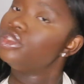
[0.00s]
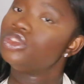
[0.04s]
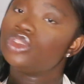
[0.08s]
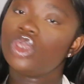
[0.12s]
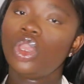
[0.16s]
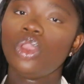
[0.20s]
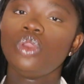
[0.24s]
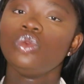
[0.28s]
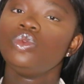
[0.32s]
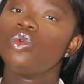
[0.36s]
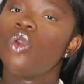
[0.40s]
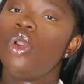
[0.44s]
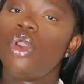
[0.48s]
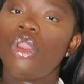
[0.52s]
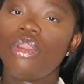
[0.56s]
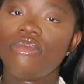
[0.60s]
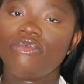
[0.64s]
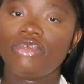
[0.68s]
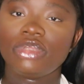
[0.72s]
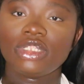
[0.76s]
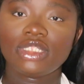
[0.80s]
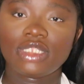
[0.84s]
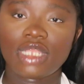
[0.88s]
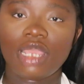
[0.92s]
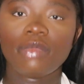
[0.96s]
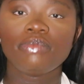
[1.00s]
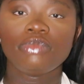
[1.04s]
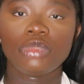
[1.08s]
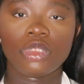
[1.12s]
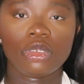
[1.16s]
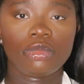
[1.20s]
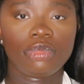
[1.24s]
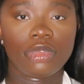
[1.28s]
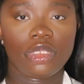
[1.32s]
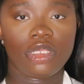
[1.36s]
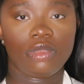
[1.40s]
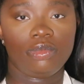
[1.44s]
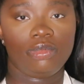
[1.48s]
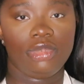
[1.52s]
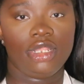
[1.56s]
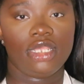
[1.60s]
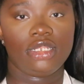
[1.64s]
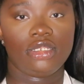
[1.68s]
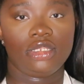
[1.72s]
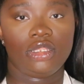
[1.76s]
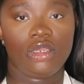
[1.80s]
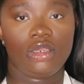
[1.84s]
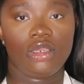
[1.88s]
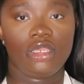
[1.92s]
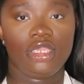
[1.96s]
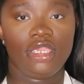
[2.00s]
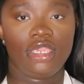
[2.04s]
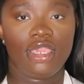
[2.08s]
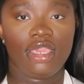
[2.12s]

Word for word: Don't over damp your beauty blender,